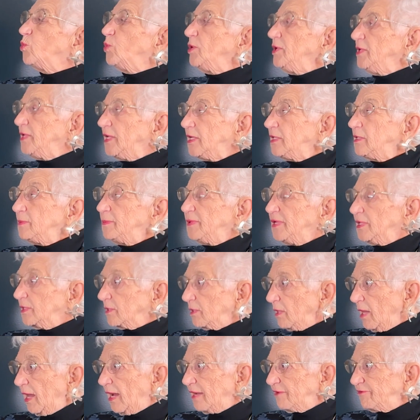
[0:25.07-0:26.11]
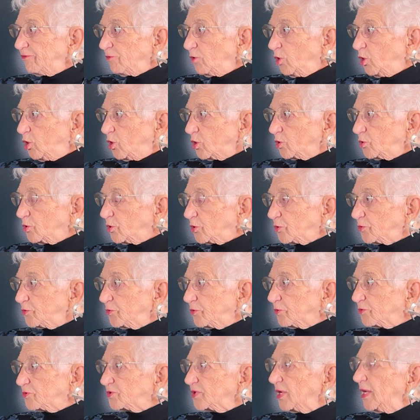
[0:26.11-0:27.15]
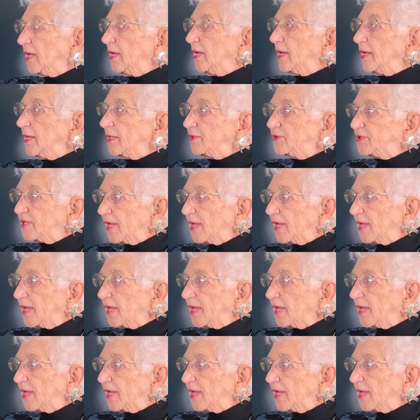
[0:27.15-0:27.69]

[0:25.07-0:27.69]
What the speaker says: We need to be lifelong learners, and